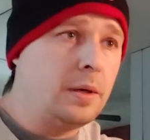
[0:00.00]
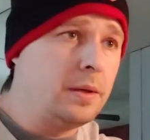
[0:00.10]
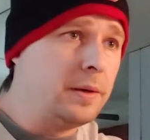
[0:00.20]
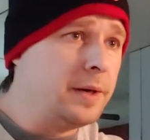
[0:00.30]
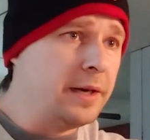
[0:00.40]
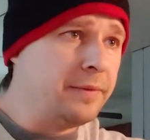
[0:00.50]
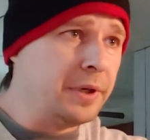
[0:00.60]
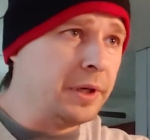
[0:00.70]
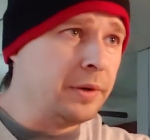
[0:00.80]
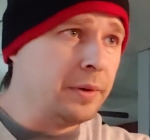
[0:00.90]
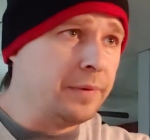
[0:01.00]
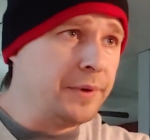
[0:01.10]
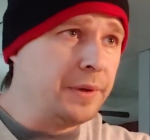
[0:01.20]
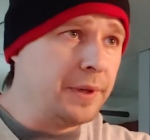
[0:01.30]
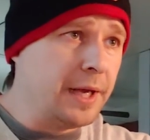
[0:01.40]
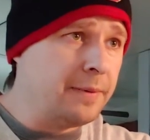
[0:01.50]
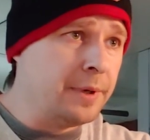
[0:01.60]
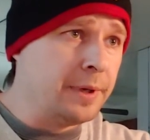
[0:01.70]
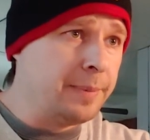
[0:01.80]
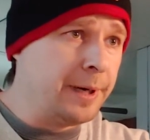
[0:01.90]
Well, they're not even going to review that
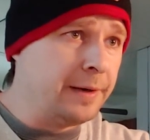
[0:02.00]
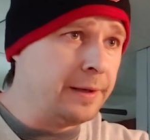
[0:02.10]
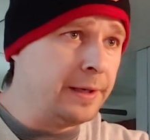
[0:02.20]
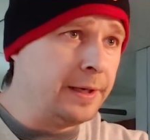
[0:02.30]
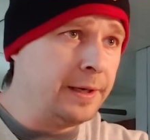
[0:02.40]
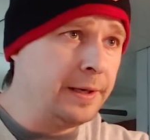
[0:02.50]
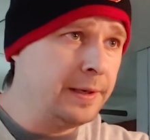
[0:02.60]
one, apparently.